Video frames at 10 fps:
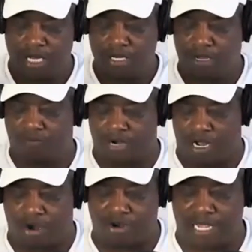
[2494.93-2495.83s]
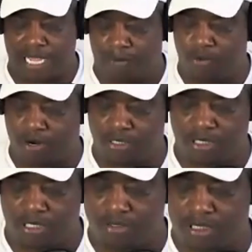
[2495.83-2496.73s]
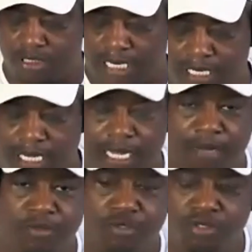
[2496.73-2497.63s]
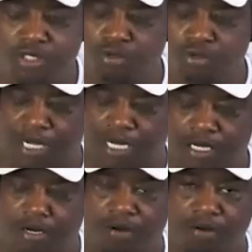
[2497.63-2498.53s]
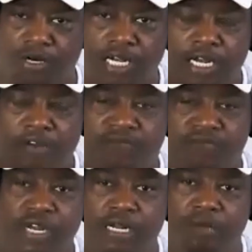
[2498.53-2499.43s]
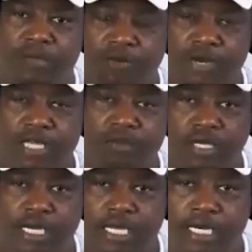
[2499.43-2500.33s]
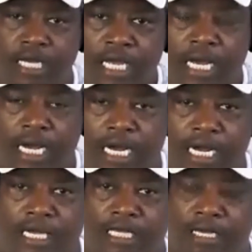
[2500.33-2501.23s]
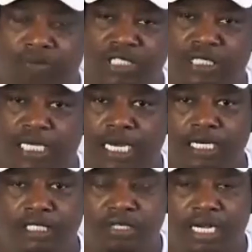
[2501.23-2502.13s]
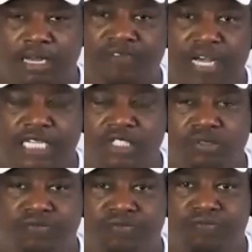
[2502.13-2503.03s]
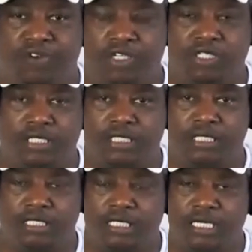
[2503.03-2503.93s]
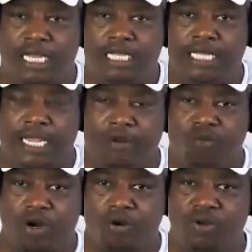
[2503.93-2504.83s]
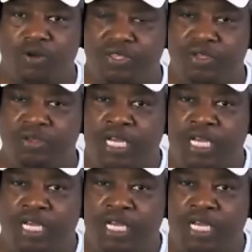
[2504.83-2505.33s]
Go over to reiworldsolutions.com, use coupon code FREEDOM. That way you can get with Shaun and try and find you a virtual assistant that can work with you.